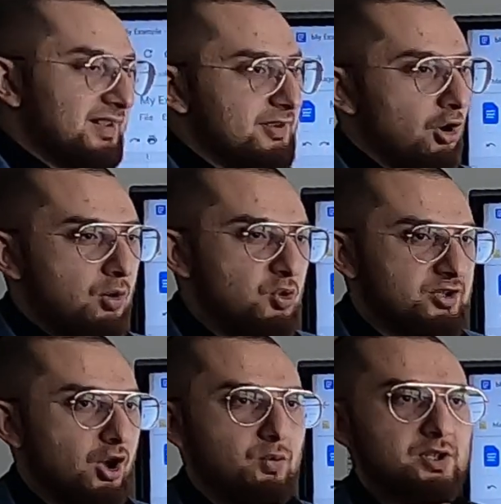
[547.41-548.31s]
it's
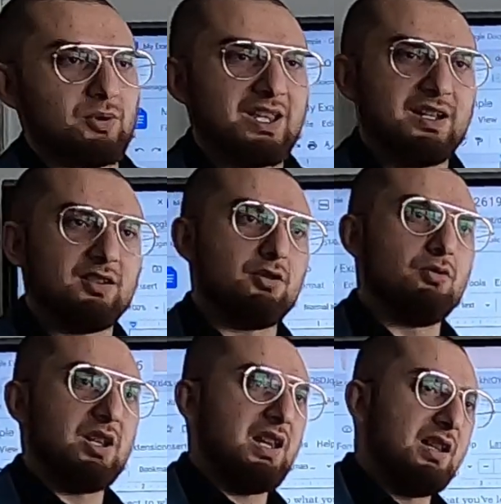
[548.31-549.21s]
almost always related to
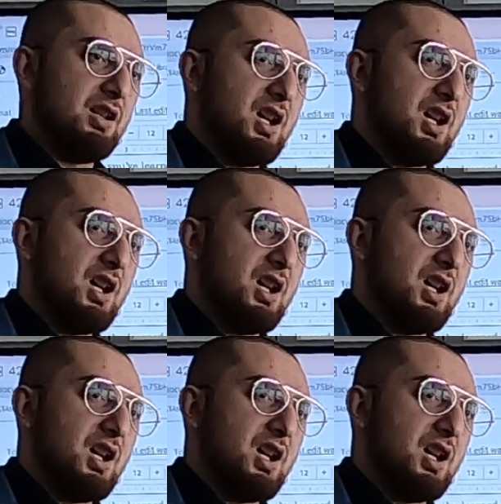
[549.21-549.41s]
Canadian